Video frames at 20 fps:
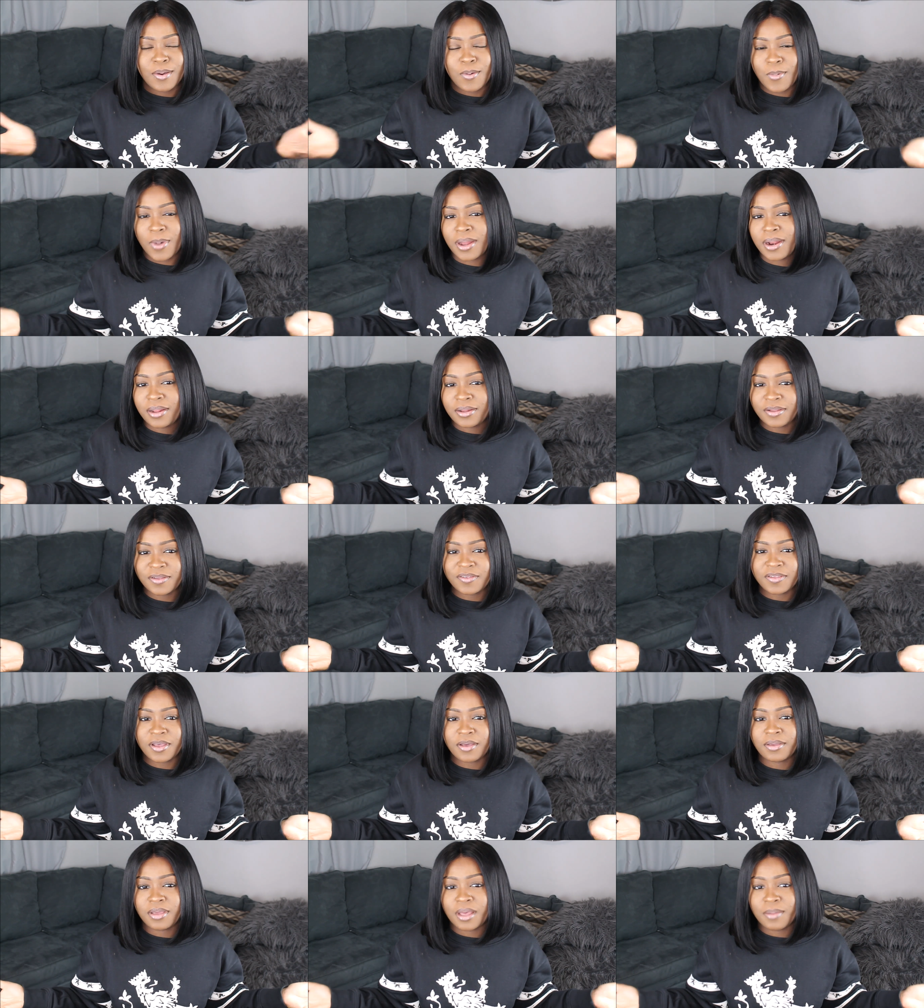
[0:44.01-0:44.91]
Why not just
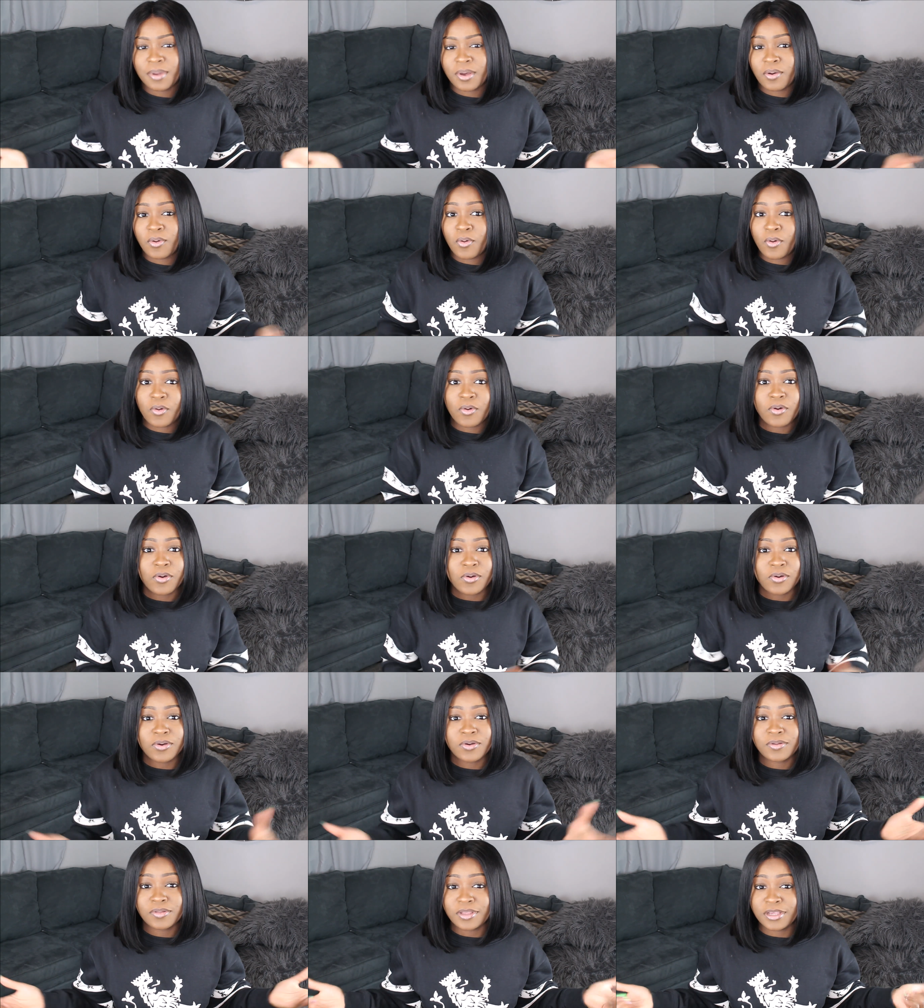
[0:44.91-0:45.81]
tell y'all about
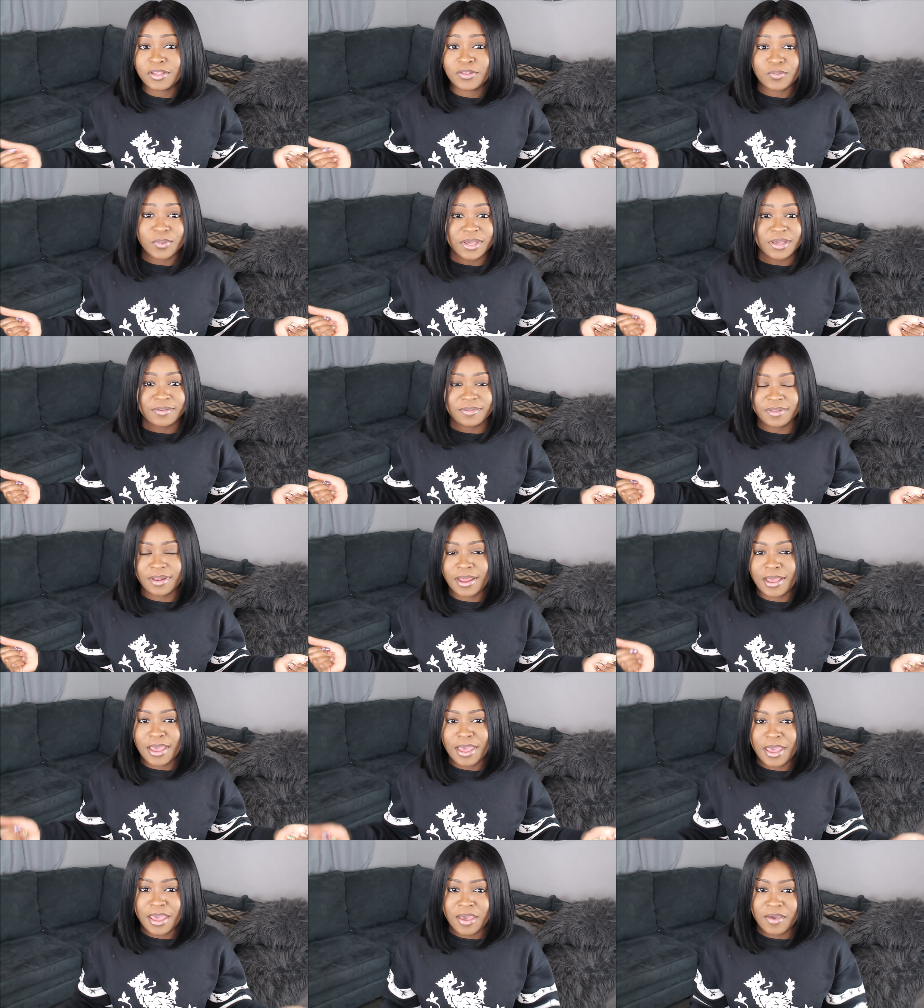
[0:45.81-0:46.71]
all these wigs that
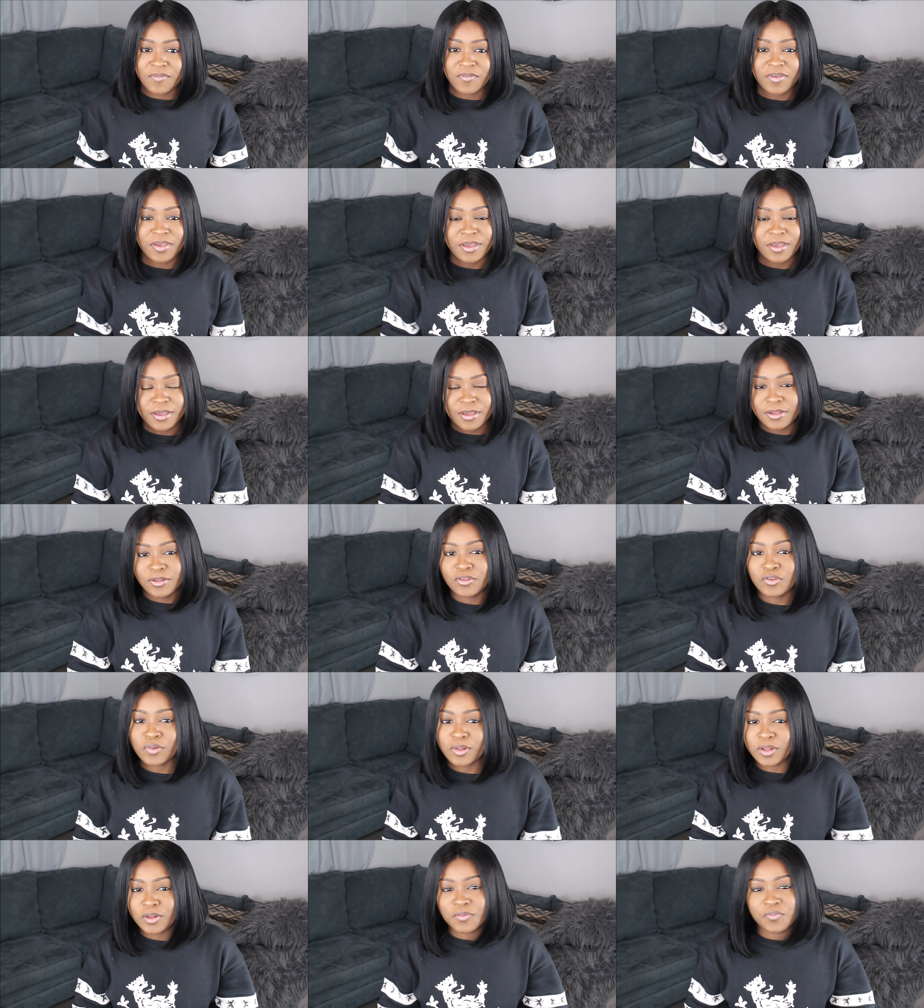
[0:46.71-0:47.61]
I have,
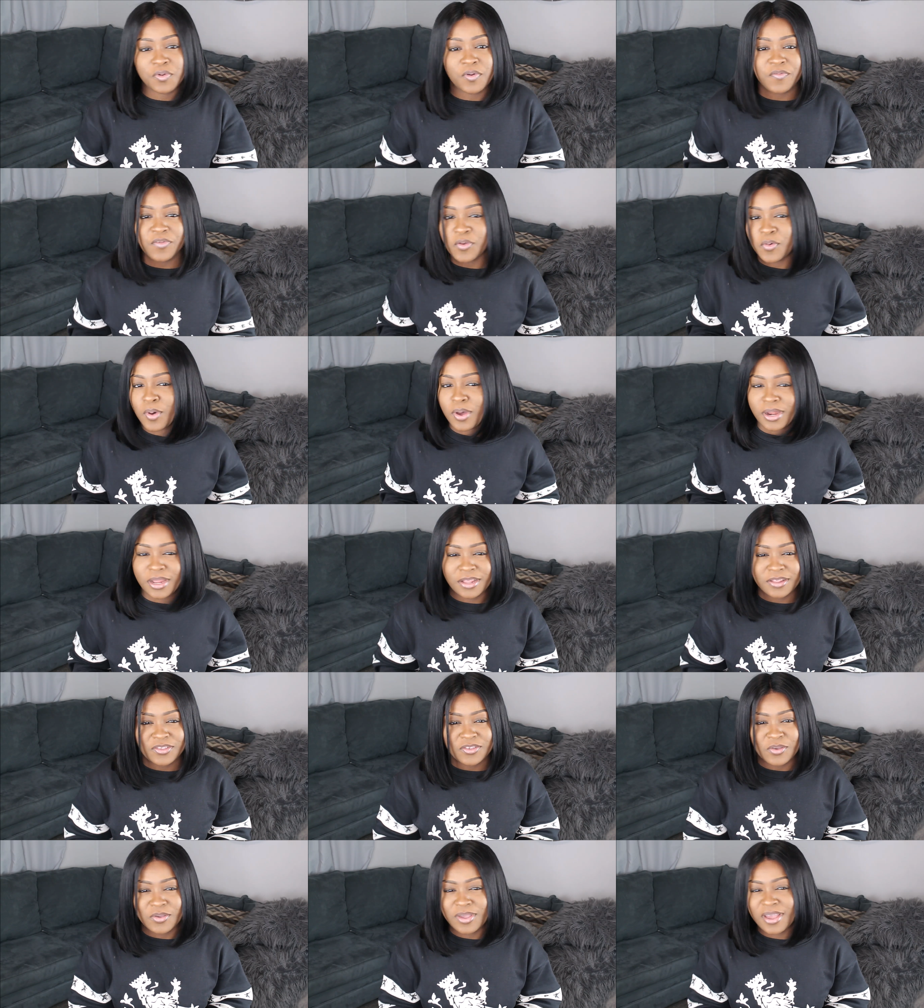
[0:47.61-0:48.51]
do a little review on it
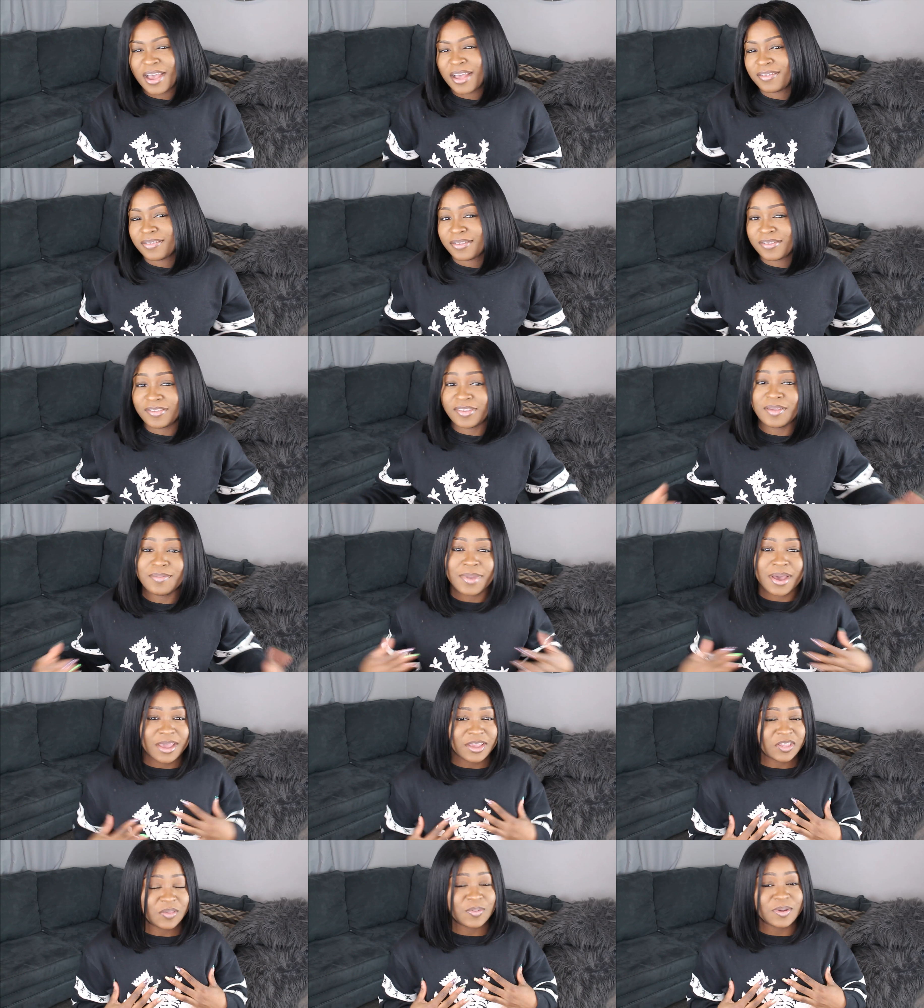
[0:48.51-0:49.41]
so you guys can see
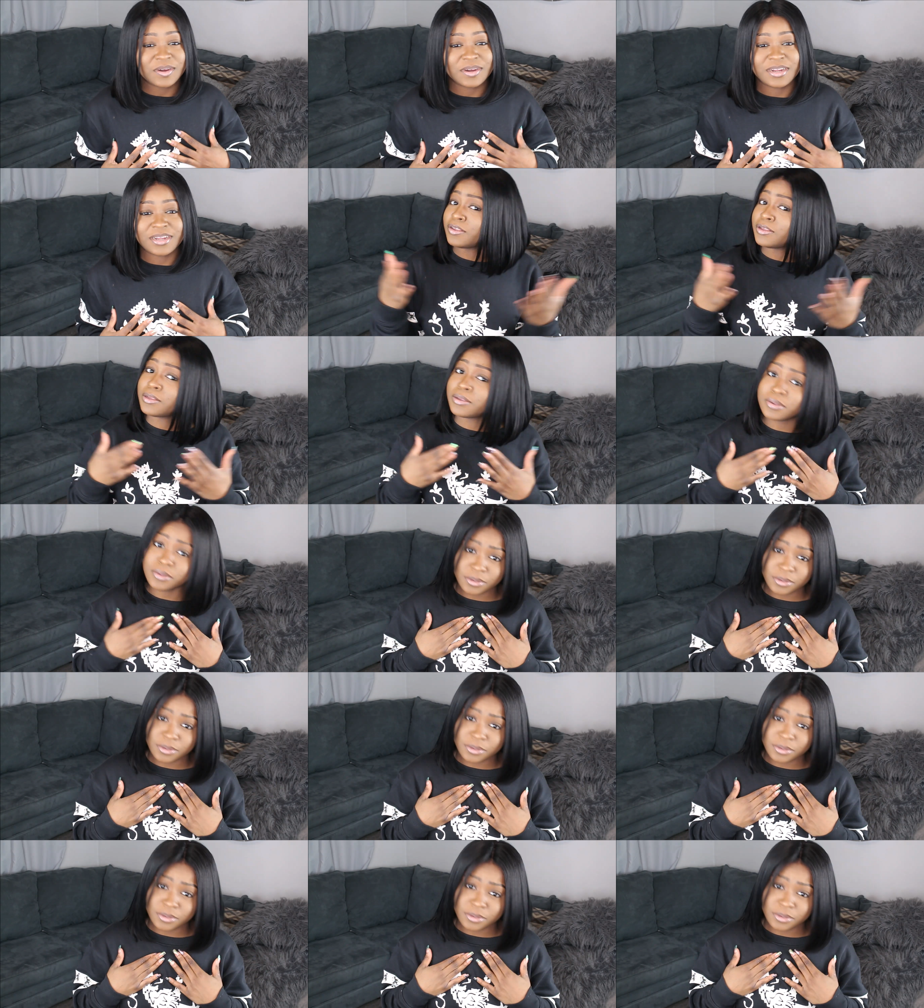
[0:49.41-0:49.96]
my experience.